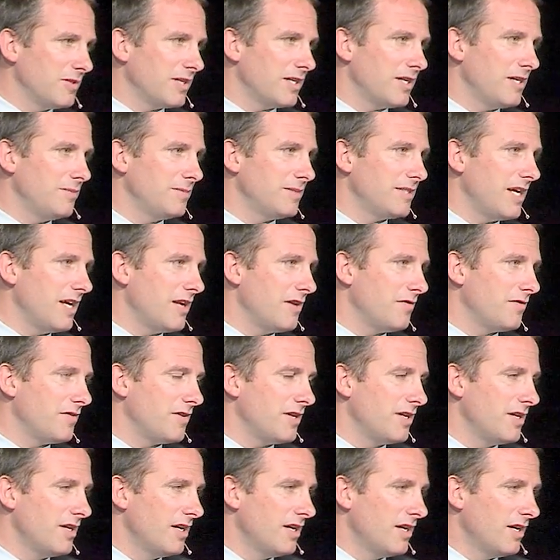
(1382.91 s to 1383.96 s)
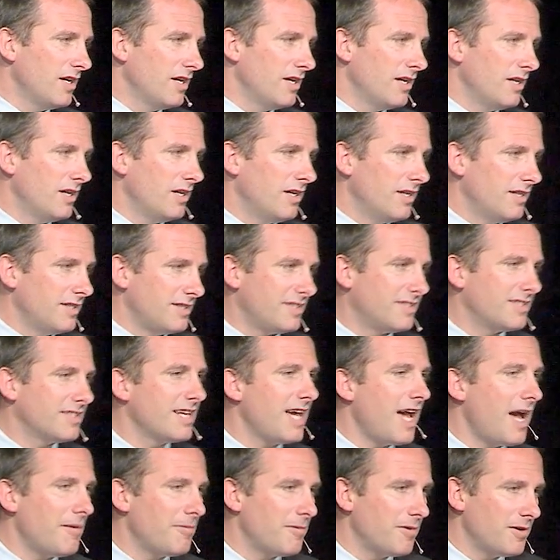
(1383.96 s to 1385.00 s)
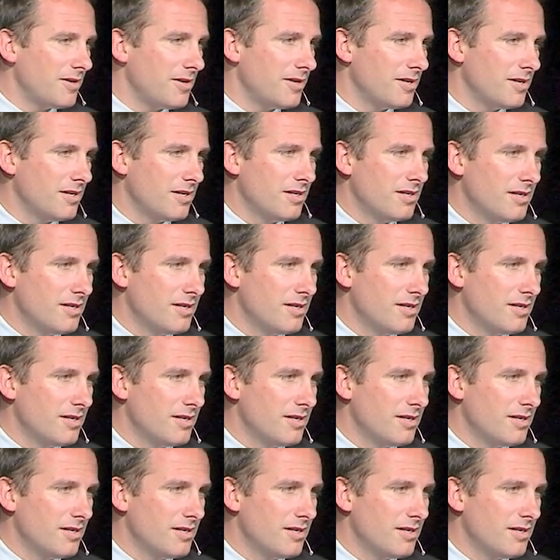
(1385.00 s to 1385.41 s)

when it comes out of a scabbard.